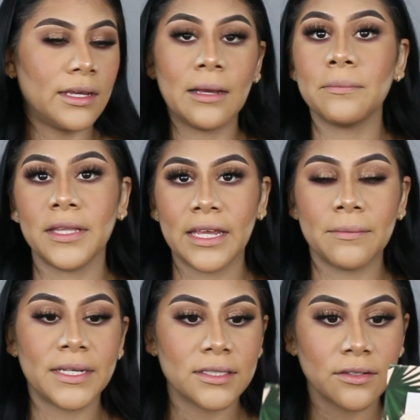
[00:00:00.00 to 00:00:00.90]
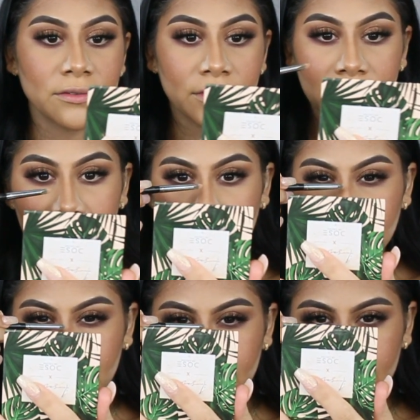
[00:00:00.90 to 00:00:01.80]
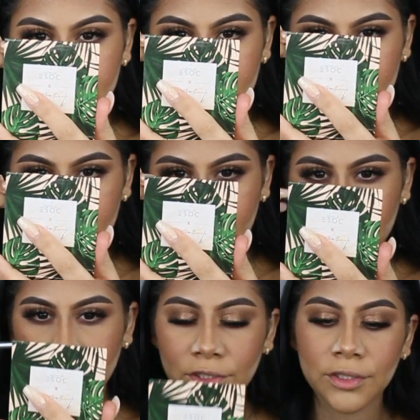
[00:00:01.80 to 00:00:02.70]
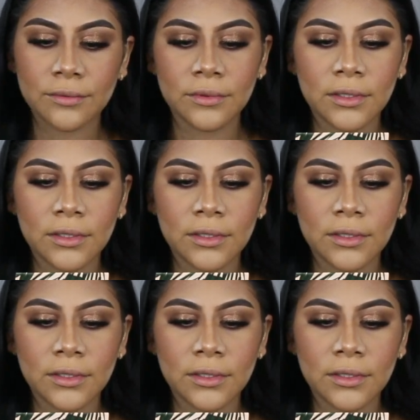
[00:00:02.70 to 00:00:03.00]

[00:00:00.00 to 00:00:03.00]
I'm playing myself right now, for sure.